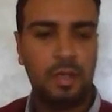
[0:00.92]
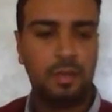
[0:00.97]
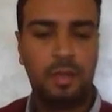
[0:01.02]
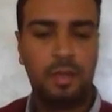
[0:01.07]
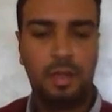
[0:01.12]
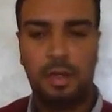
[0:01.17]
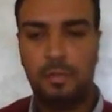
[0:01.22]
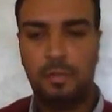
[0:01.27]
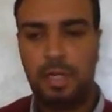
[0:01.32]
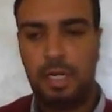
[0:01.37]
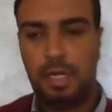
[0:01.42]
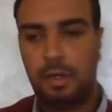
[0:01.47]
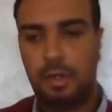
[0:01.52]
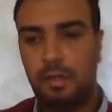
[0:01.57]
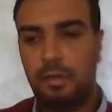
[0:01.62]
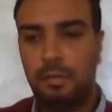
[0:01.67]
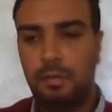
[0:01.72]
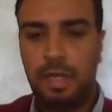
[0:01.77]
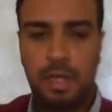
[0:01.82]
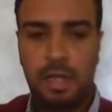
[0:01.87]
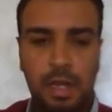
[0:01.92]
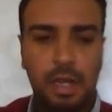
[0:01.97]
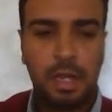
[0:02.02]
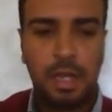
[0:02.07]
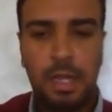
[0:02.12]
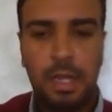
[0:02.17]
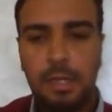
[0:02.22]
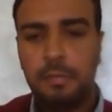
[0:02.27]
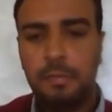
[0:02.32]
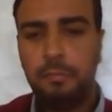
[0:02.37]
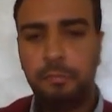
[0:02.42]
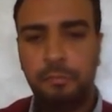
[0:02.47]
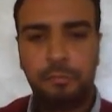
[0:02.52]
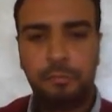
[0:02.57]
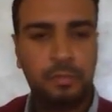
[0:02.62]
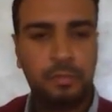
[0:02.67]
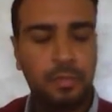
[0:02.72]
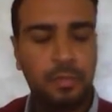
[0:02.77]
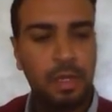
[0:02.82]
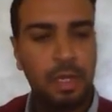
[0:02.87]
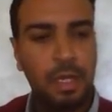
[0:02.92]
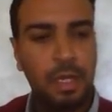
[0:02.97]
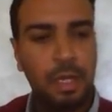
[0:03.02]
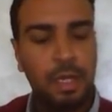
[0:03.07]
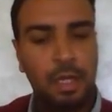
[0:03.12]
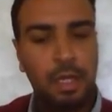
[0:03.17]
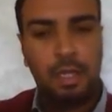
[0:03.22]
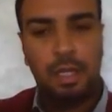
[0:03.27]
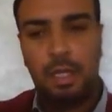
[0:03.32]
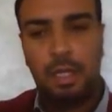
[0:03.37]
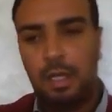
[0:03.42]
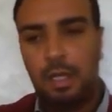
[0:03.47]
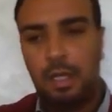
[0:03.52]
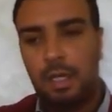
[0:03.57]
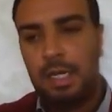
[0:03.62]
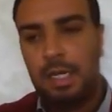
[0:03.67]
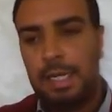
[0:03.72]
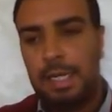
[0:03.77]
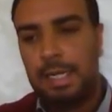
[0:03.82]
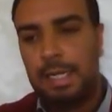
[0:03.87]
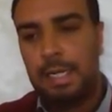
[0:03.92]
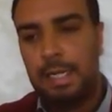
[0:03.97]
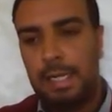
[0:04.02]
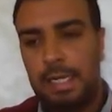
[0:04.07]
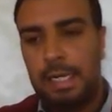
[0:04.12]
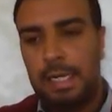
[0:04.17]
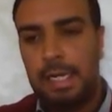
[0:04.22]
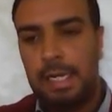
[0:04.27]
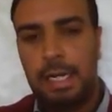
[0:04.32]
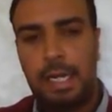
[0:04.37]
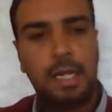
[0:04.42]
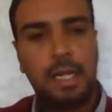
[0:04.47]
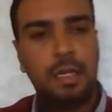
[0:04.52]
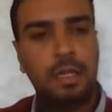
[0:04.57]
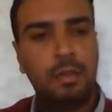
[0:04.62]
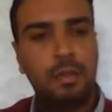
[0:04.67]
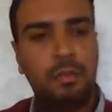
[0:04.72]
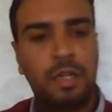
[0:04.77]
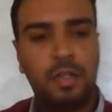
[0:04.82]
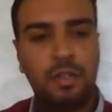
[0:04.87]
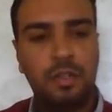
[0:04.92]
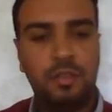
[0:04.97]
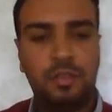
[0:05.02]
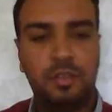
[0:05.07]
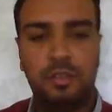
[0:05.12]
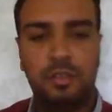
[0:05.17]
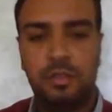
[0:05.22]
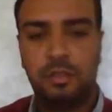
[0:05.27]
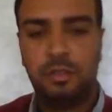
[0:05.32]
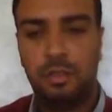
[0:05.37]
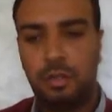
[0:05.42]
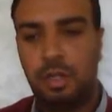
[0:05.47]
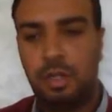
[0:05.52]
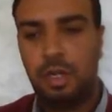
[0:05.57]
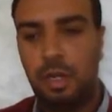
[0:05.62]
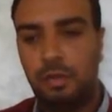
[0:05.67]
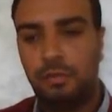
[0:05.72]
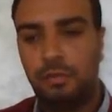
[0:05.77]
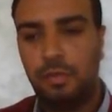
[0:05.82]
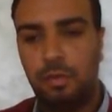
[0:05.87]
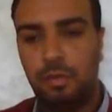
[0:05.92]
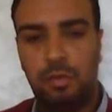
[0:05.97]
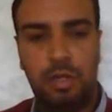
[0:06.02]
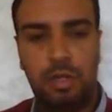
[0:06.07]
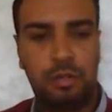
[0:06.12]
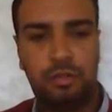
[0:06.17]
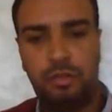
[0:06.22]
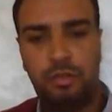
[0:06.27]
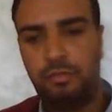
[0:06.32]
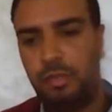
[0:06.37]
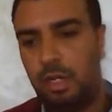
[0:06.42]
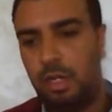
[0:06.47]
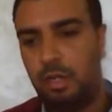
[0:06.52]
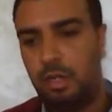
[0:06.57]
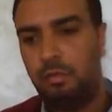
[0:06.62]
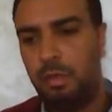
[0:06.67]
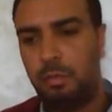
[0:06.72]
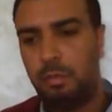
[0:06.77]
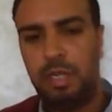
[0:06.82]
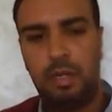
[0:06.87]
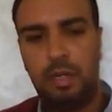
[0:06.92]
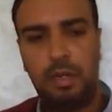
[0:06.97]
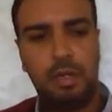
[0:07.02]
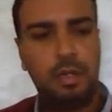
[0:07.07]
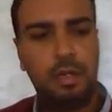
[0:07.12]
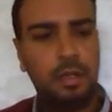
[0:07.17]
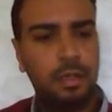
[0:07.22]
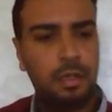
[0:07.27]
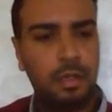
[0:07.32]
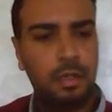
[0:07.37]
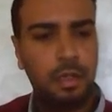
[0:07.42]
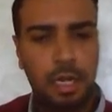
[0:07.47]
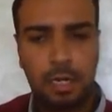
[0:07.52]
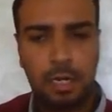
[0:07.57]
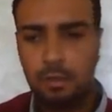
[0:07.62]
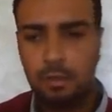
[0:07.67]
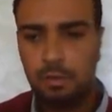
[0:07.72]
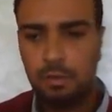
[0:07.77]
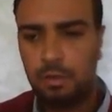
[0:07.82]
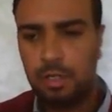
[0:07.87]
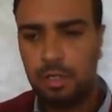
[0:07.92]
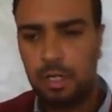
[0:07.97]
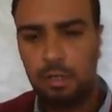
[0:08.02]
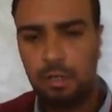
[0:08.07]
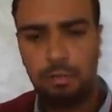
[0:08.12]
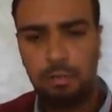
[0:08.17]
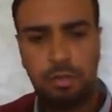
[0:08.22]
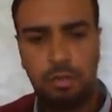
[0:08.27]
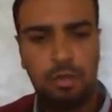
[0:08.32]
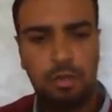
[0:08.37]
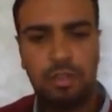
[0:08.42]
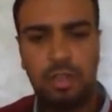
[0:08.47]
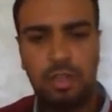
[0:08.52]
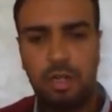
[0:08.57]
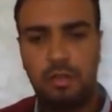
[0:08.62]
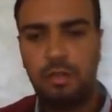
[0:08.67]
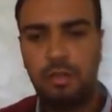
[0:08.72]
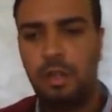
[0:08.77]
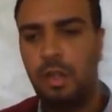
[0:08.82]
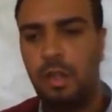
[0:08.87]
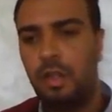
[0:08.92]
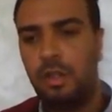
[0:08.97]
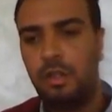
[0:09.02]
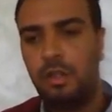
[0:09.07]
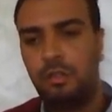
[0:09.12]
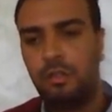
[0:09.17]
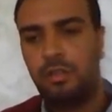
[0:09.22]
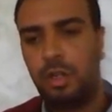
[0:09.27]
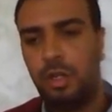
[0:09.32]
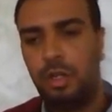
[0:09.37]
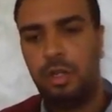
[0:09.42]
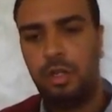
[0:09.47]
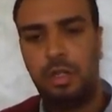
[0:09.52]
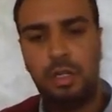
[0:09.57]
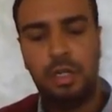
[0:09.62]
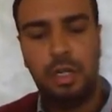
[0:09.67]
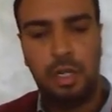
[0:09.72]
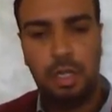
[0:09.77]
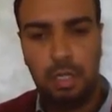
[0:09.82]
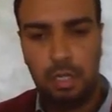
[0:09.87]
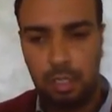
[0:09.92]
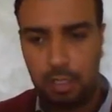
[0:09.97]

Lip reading: Assalamu alaikum. Hi again. I'd like you, please, okay, if you want to follow with me, I'd like you to take your books and turn